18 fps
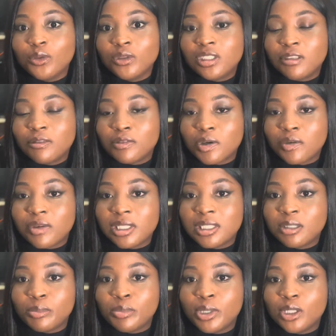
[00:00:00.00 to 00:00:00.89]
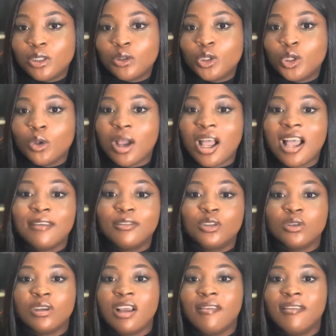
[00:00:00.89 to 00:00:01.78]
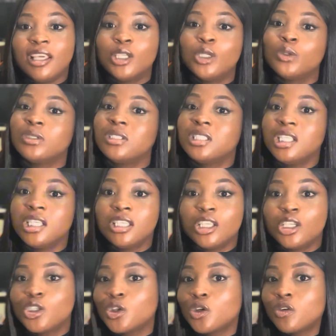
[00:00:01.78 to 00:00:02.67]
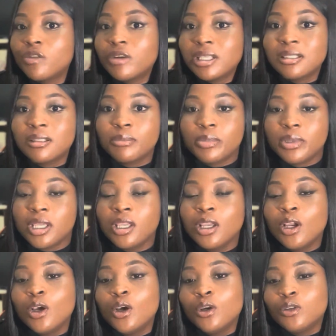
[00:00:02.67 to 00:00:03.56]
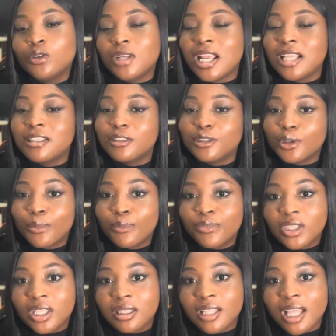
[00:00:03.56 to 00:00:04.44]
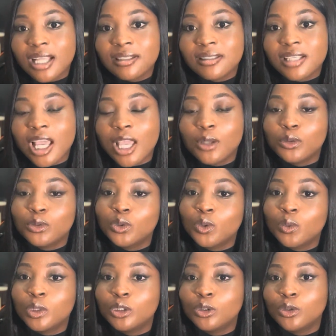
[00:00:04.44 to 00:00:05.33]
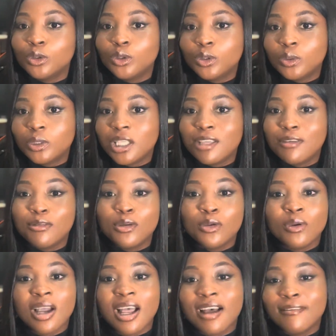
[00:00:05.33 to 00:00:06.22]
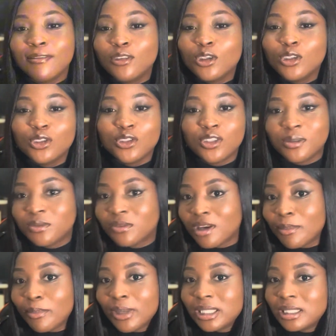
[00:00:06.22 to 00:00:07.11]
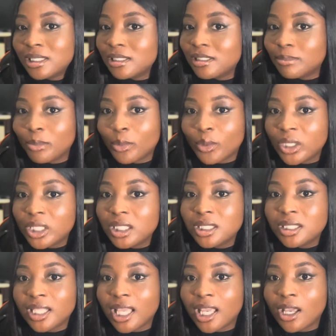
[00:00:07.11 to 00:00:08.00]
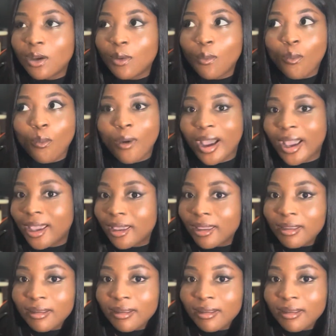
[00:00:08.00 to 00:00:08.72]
different recipes. You have to have, like, your signature recipe. So that's something that I also want to do. If you have not subscribed at this point, like, why?